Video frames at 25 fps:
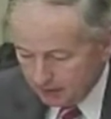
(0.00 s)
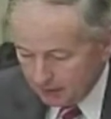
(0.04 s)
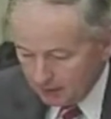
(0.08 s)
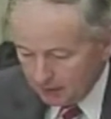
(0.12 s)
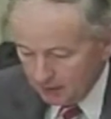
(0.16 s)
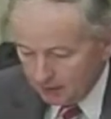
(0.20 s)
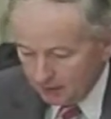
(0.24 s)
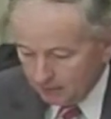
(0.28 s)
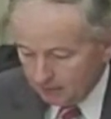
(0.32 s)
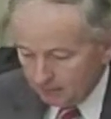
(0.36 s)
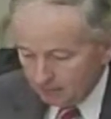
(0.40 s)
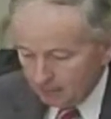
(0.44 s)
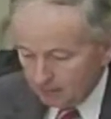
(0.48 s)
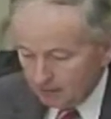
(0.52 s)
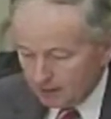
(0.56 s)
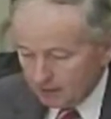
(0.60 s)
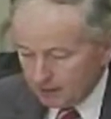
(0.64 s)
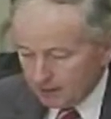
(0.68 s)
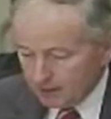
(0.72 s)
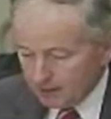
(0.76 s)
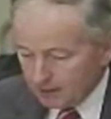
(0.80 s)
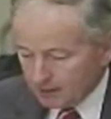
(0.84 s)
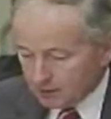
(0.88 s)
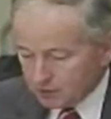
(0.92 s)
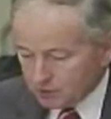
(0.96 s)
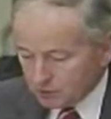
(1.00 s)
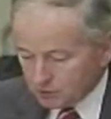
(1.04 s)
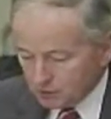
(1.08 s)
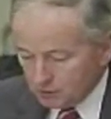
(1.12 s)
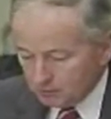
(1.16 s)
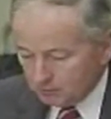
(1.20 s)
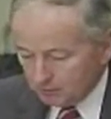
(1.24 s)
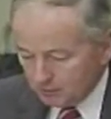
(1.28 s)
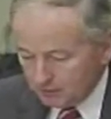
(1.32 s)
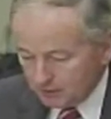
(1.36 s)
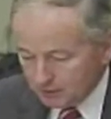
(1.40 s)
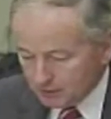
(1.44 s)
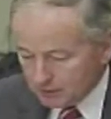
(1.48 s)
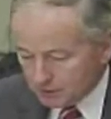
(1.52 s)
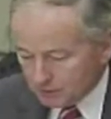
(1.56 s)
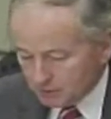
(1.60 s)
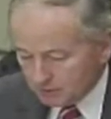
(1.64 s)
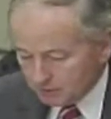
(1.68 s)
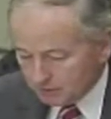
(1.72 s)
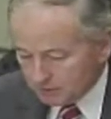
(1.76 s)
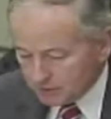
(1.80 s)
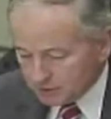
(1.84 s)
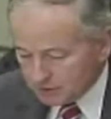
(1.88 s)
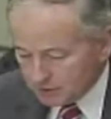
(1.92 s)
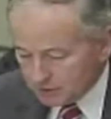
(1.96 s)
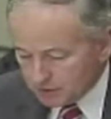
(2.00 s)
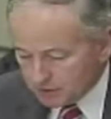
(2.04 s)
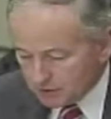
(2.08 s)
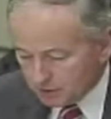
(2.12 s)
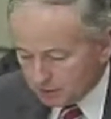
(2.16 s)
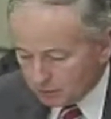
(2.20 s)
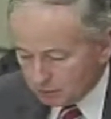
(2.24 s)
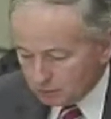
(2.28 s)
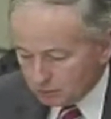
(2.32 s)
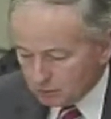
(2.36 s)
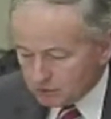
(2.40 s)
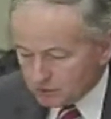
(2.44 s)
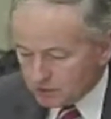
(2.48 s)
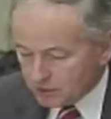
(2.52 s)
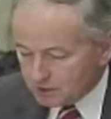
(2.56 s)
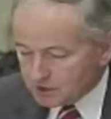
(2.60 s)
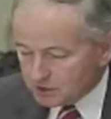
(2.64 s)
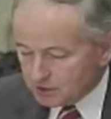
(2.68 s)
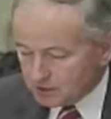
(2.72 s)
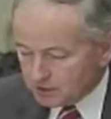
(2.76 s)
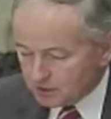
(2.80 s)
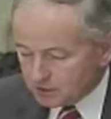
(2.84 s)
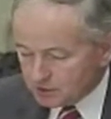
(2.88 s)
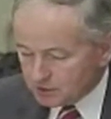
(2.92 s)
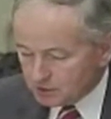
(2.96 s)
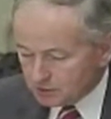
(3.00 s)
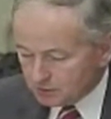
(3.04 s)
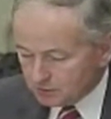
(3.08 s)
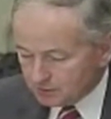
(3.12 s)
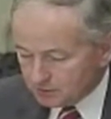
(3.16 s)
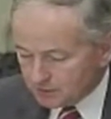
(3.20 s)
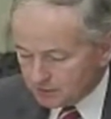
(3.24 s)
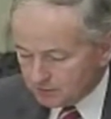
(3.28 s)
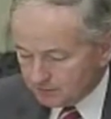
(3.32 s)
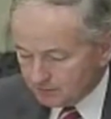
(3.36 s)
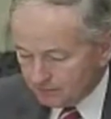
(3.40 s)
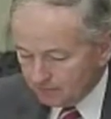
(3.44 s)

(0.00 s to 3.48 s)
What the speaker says: many national police services and through such initiatives